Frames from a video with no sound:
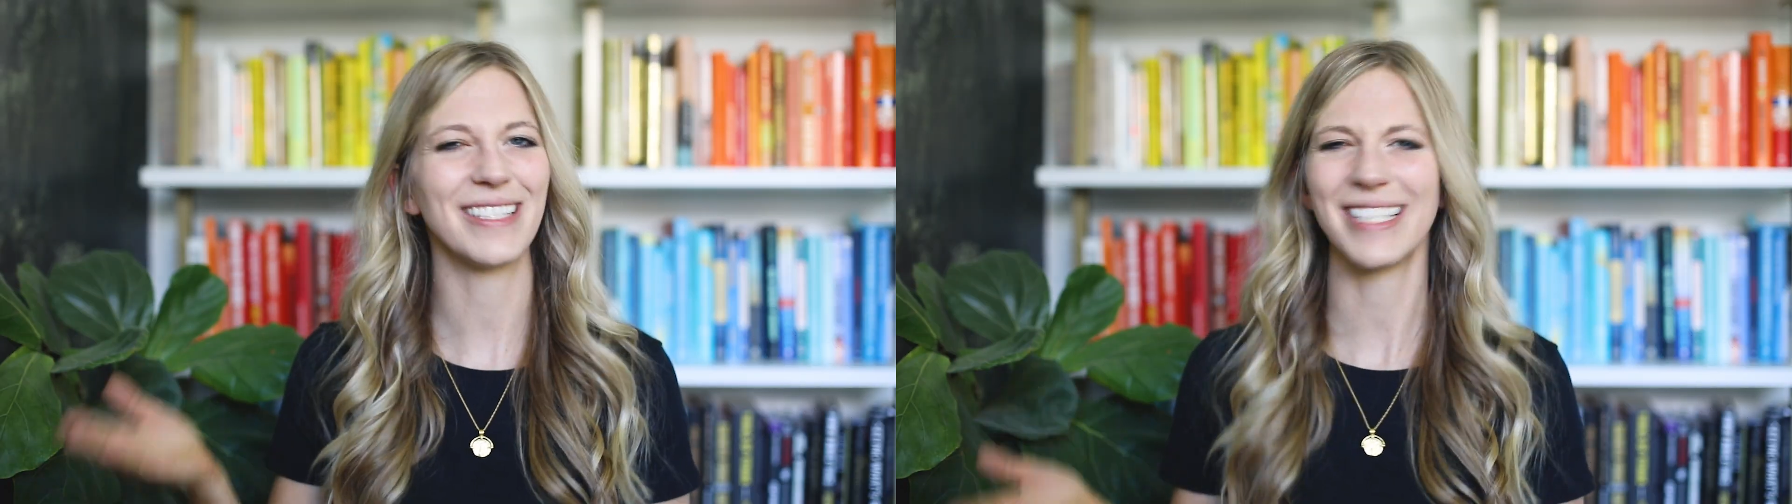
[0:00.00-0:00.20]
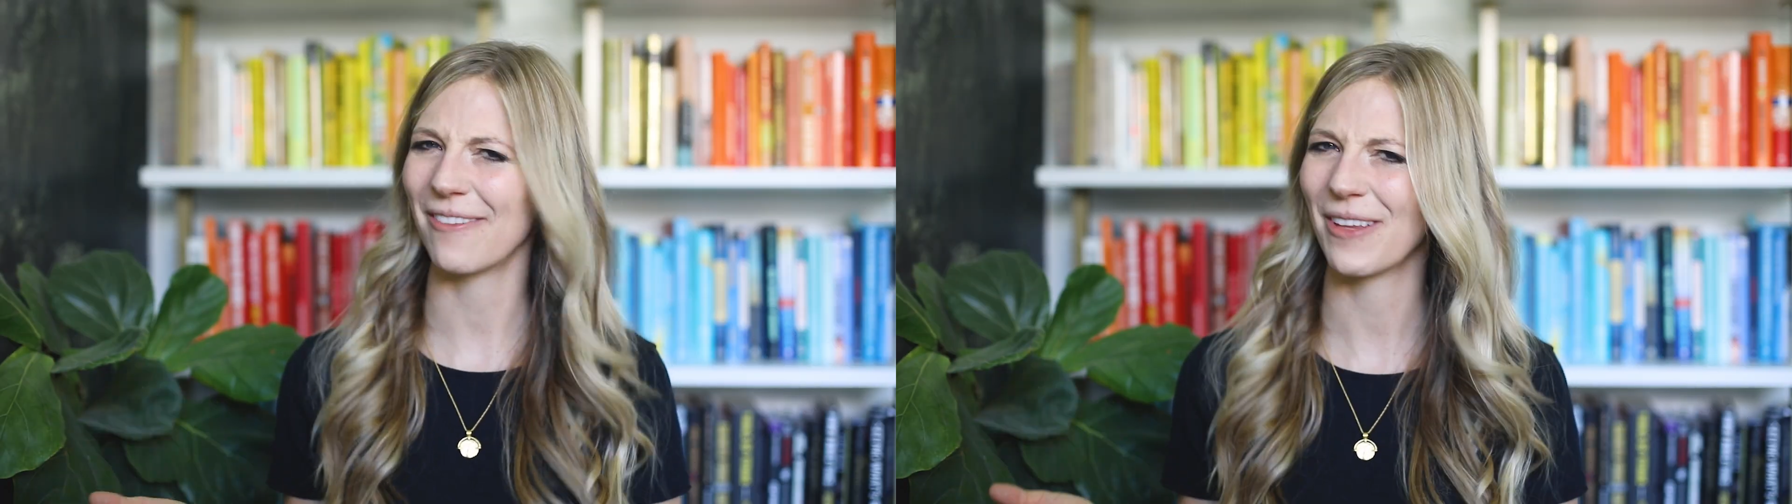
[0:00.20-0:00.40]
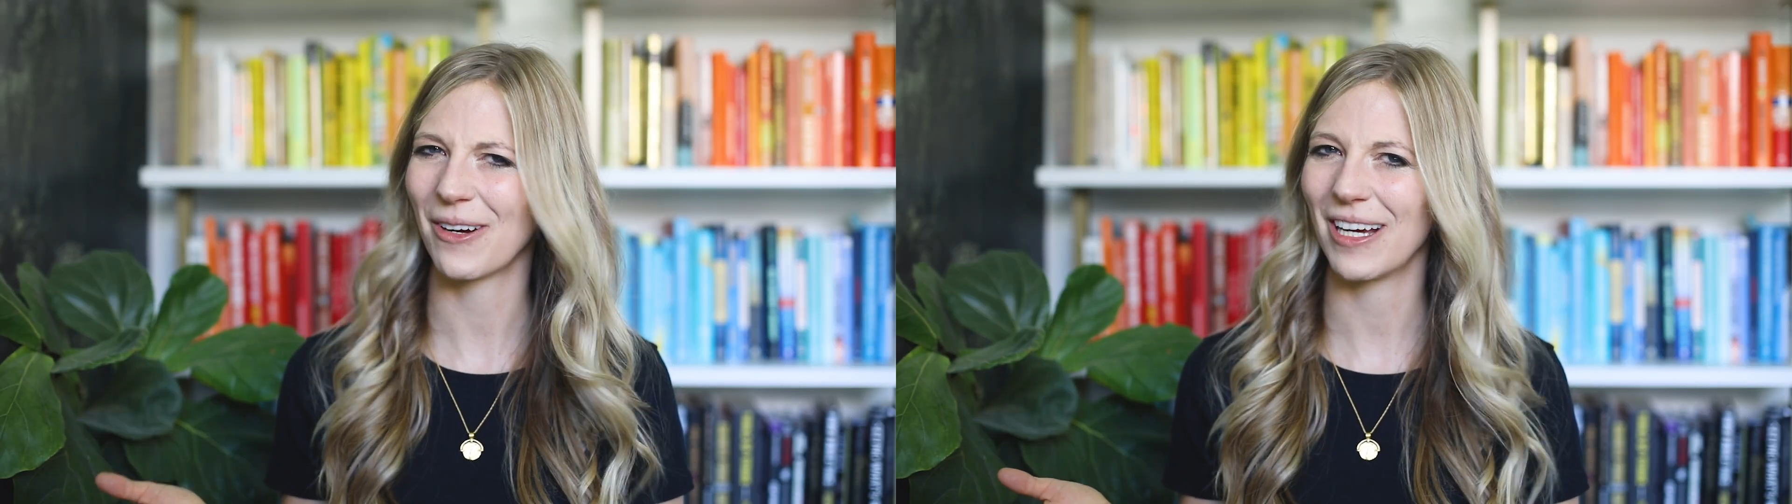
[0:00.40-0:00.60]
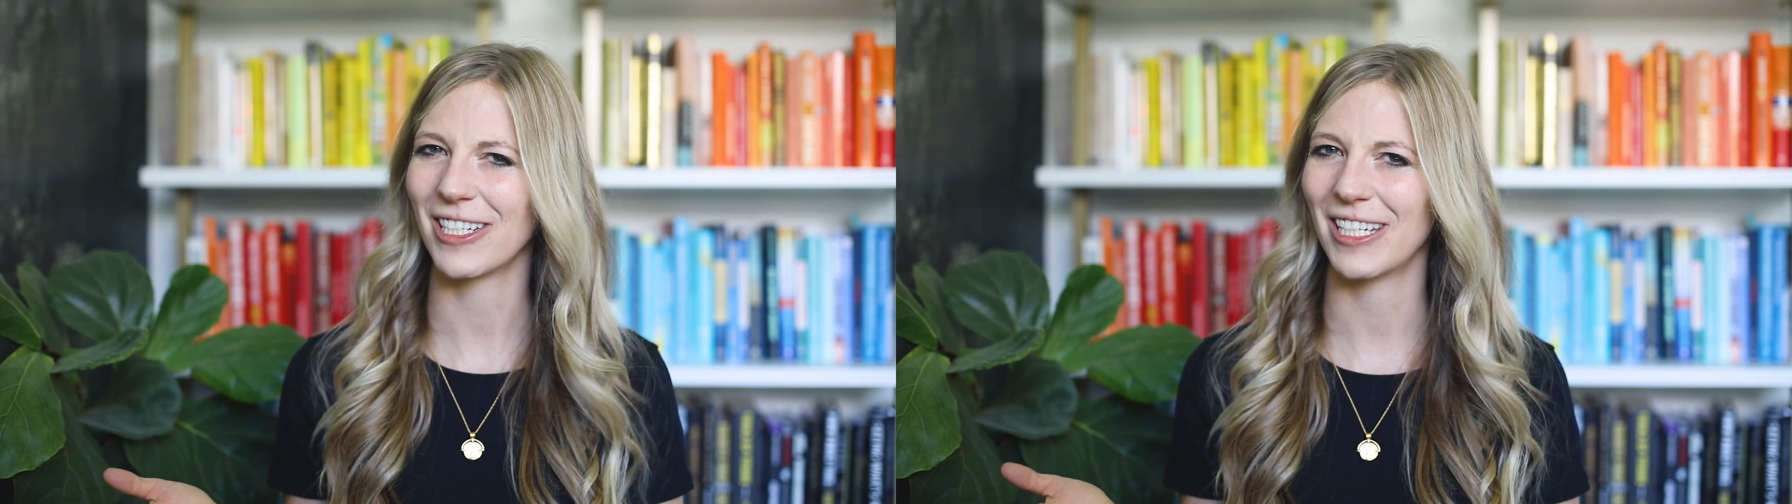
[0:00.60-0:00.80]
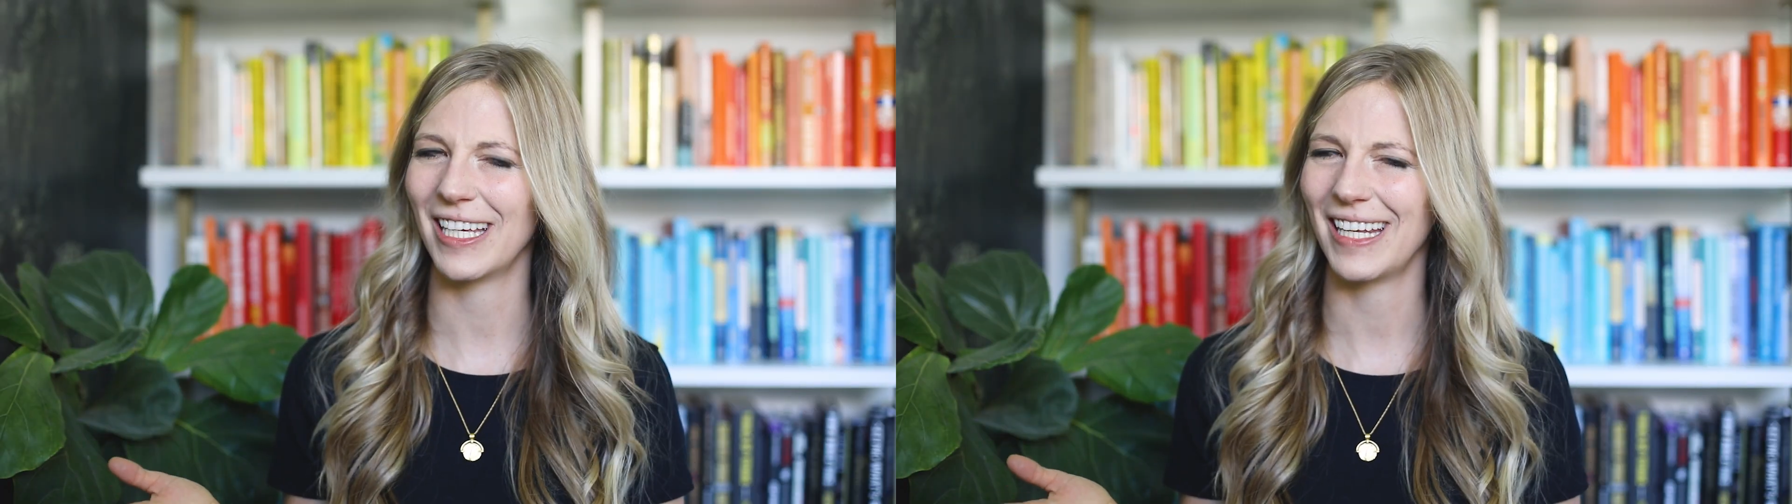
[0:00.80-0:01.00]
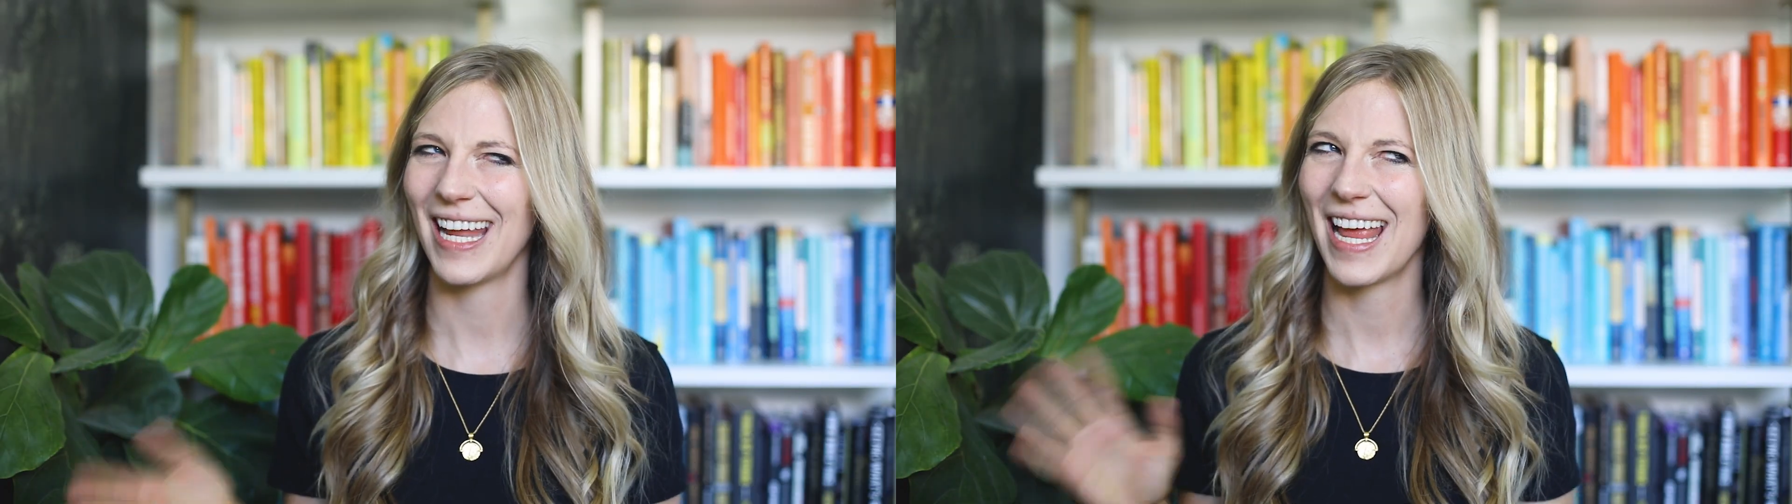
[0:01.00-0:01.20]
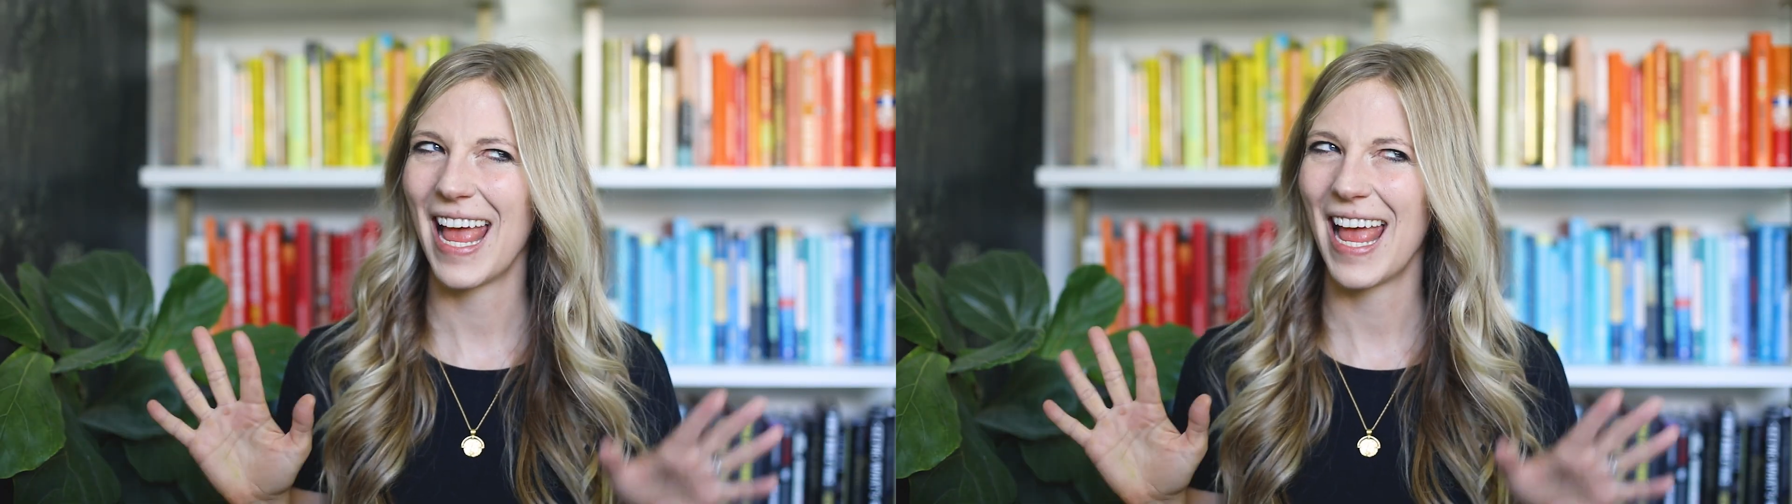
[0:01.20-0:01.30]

yourself the question,